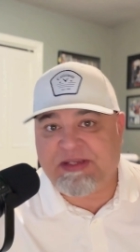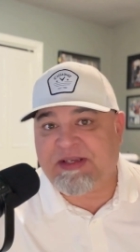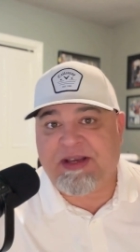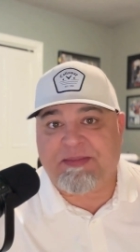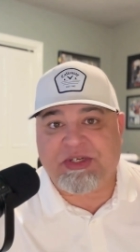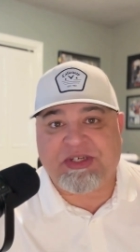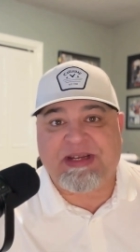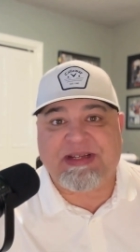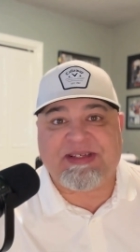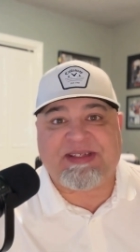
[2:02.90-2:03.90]
say a
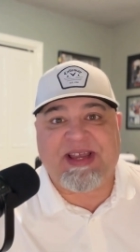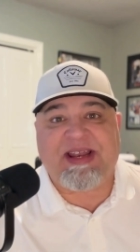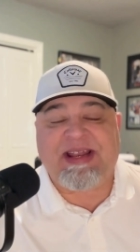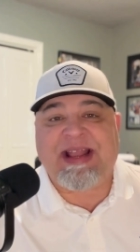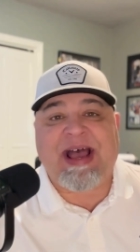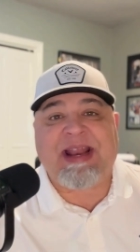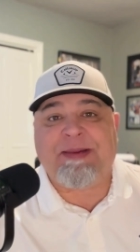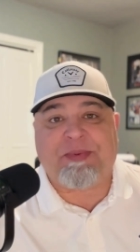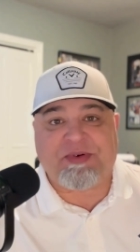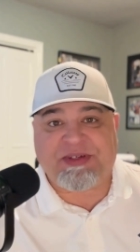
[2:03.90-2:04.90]
machine is set at
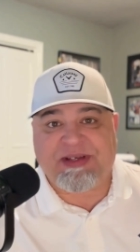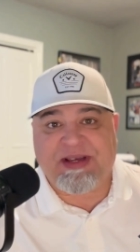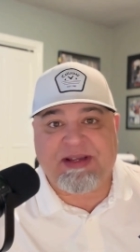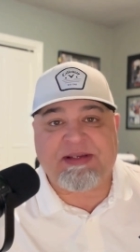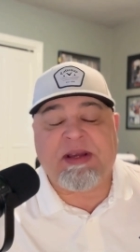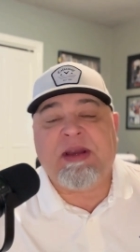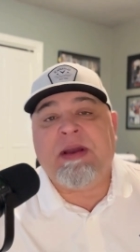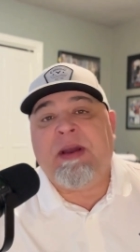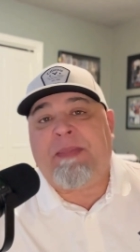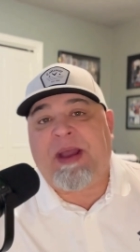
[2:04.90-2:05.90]
90%
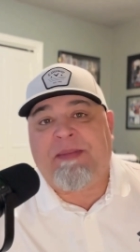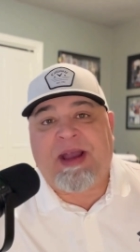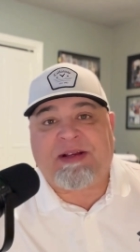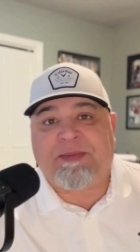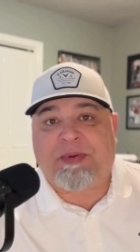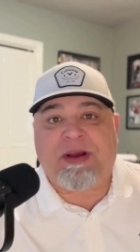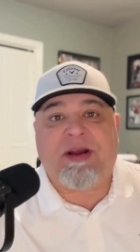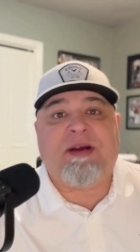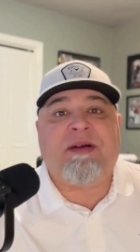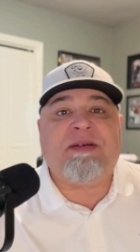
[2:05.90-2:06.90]
payback to
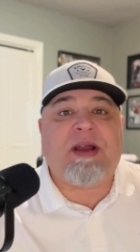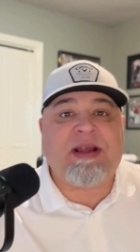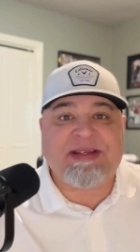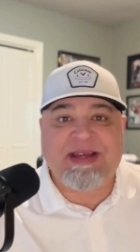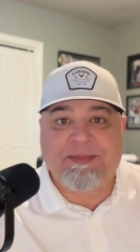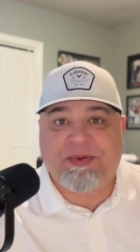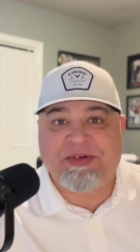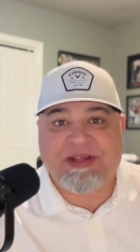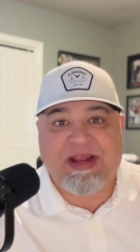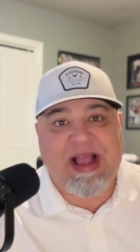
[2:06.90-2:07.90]
player, a
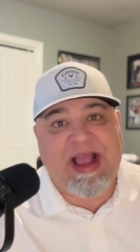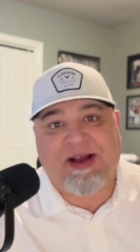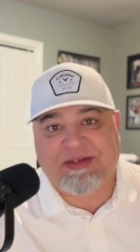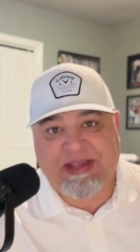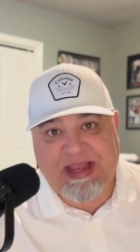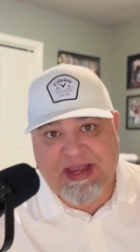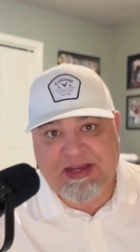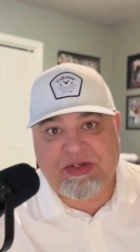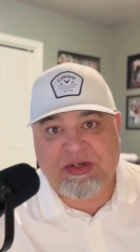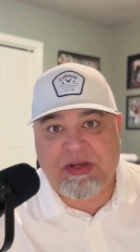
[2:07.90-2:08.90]
10% house
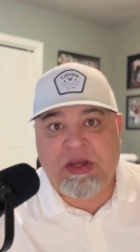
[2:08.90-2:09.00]
edge.